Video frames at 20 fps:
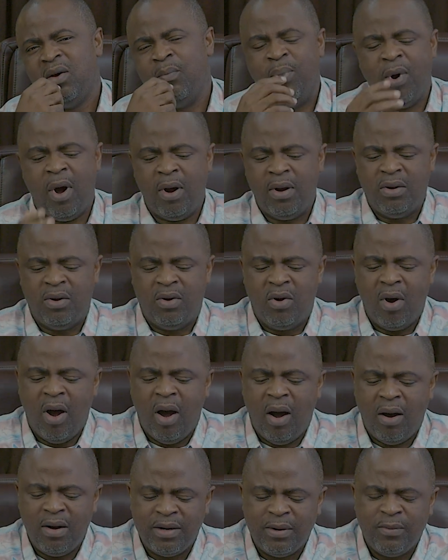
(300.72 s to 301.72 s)
But
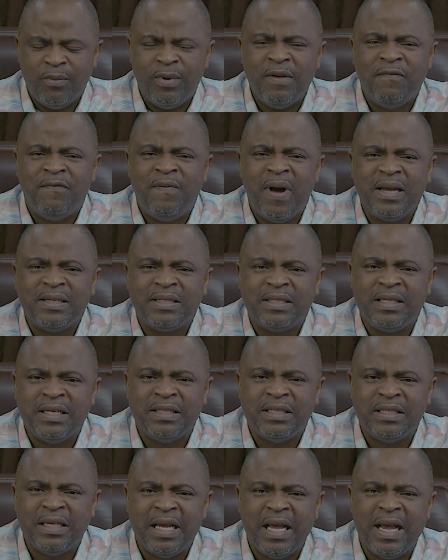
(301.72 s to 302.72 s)
God reversed
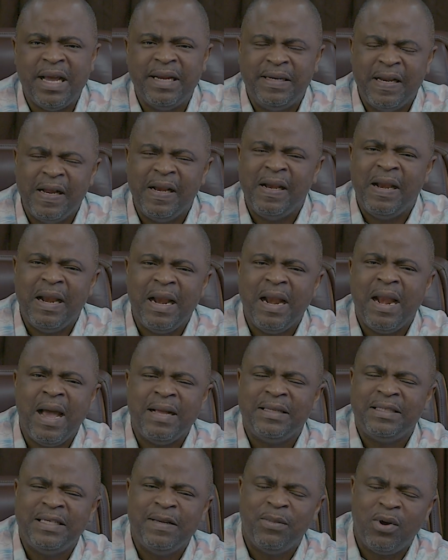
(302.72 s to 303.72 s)
it. He didn't
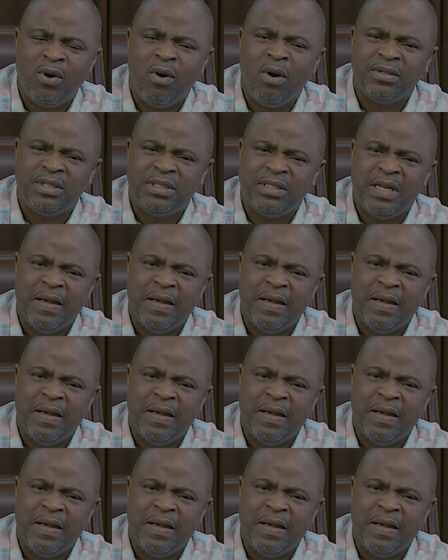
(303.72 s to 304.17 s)
let him curse